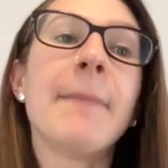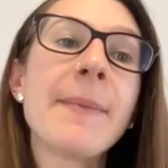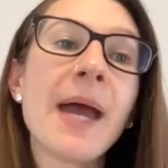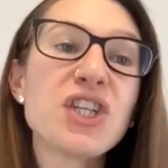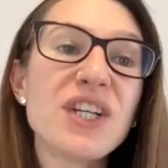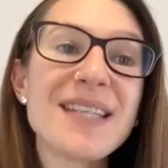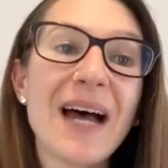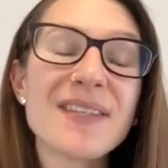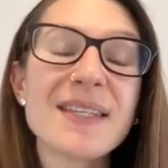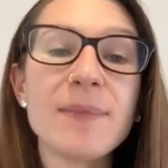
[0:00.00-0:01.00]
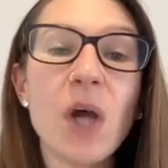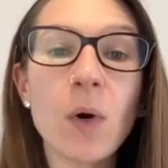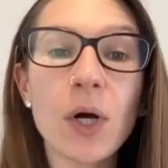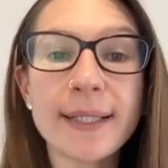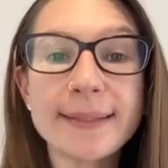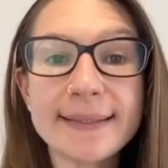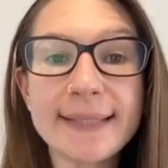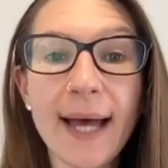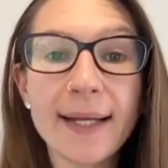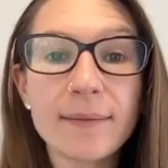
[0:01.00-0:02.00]
Maybe I should just have some yogurt
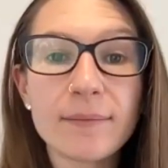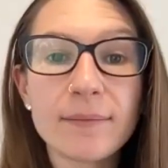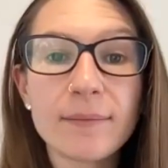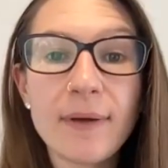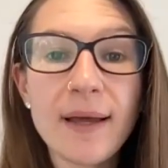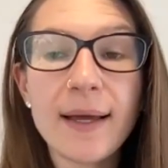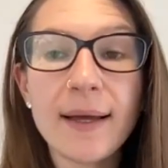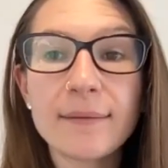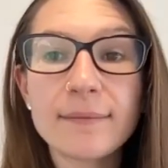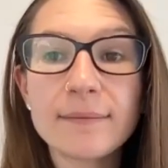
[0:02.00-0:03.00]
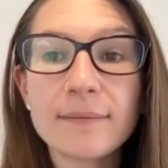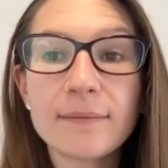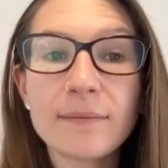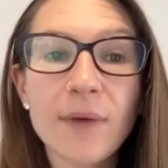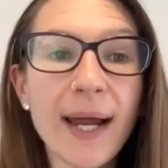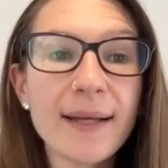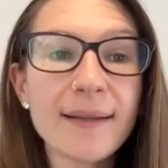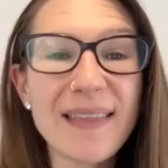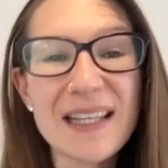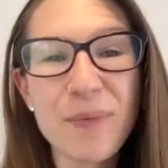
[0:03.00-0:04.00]
instead, right?
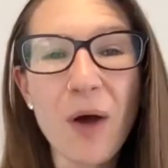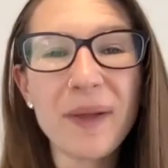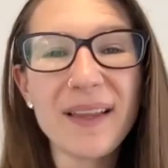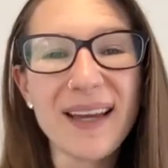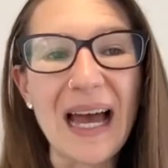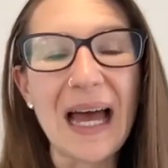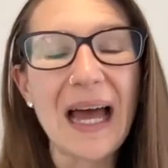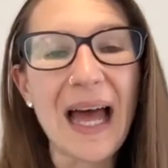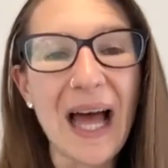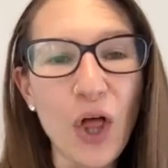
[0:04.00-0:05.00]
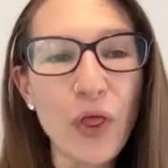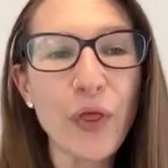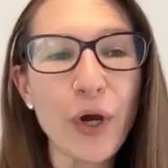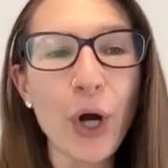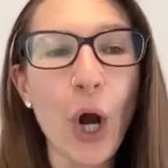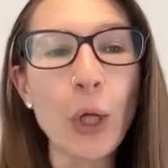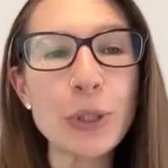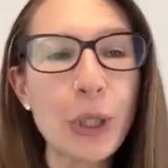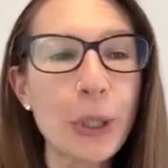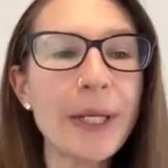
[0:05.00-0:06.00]
Like that's probably like a healthier
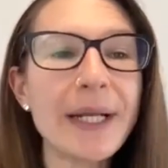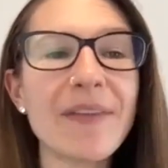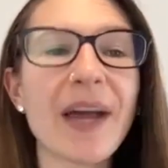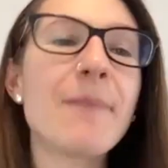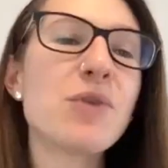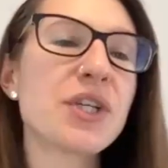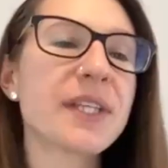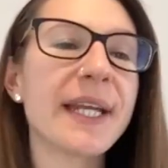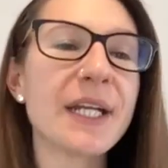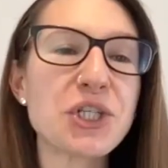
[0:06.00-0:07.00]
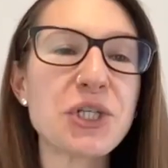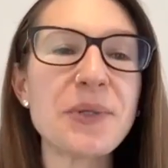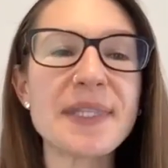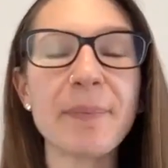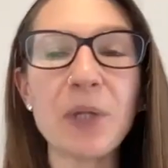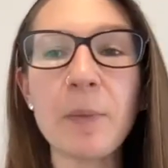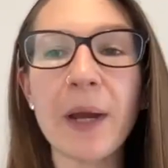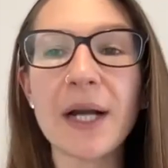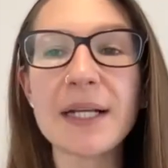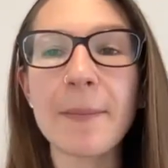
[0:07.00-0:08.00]
alternative. Like I'm just going to choose the
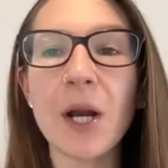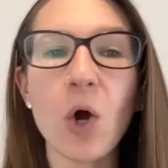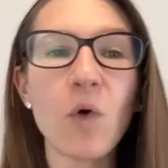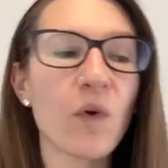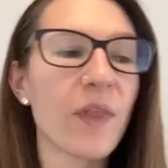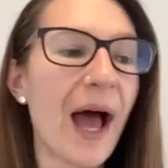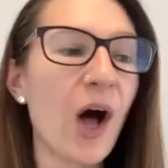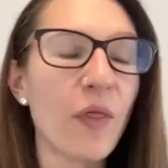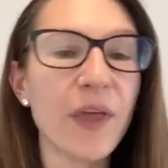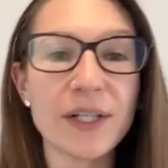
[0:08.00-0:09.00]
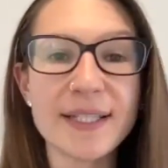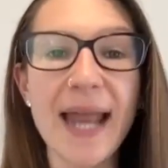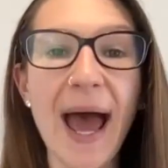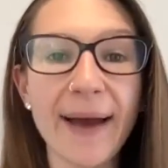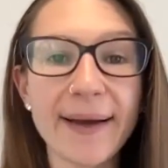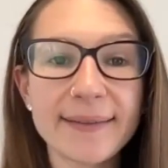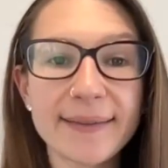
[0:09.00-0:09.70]
blueberries. I'm going to go for the healthier snack.